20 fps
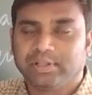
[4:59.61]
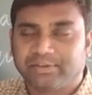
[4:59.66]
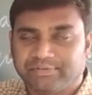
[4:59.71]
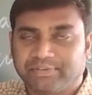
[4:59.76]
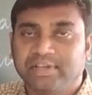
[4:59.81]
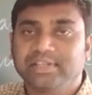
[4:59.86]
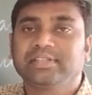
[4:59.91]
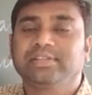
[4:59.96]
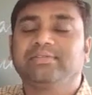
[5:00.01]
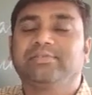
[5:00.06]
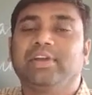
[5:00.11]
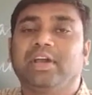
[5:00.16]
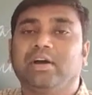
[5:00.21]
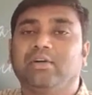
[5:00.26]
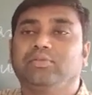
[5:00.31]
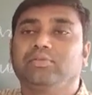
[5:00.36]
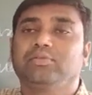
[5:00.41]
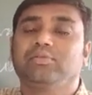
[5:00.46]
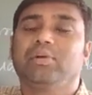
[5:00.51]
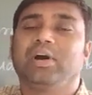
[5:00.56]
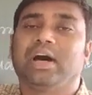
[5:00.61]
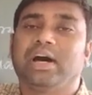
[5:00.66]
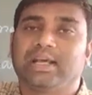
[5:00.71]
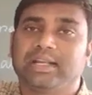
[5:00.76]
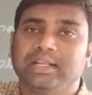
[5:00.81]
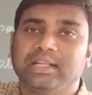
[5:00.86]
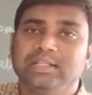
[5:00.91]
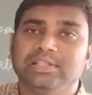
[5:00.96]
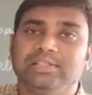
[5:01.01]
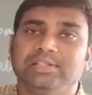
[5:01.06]
The first we have to
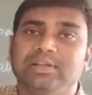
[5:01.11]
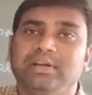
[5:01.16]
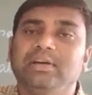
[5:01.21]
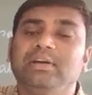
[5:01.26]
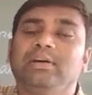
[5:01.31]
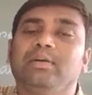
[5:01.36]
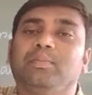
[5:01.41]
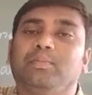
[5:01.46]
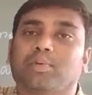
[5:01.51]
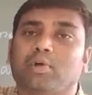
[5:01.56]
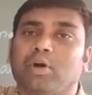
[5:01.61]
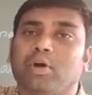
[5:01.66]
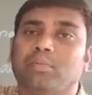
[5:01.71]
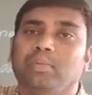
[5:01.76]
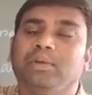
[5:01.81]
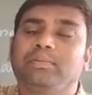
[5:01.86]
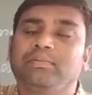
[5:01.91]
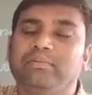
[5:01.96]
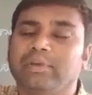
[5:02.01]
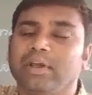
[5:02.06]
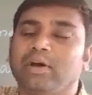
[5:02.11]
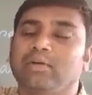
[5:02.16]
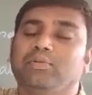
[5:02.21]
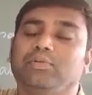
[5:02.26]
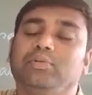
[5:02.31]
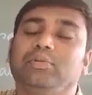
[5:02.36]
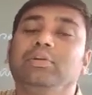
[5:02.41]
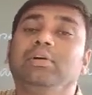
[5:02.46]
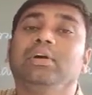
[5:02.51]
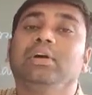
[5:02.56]
arrange the problem, we
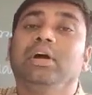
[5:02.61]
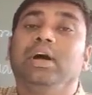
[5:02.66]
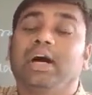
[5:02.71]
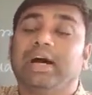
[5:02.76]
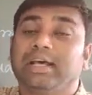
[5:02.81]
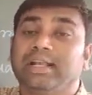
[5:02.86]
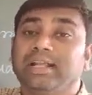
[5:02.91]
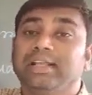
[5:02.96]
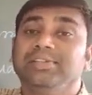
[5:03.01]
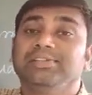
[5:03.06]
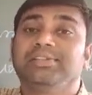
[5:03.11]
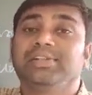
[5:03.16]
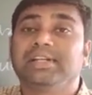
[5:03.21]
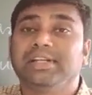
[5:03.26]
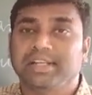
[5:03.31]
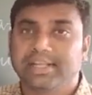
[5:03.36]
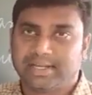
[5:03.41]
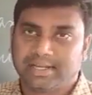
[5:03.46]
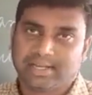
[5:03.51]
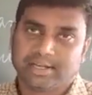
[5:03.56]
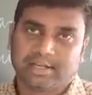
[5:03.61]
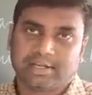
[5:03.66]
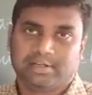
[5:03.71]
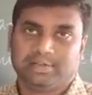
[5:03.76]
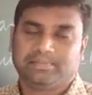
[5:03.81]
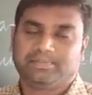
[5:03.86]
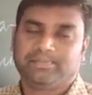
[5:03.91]
have to arrange the data.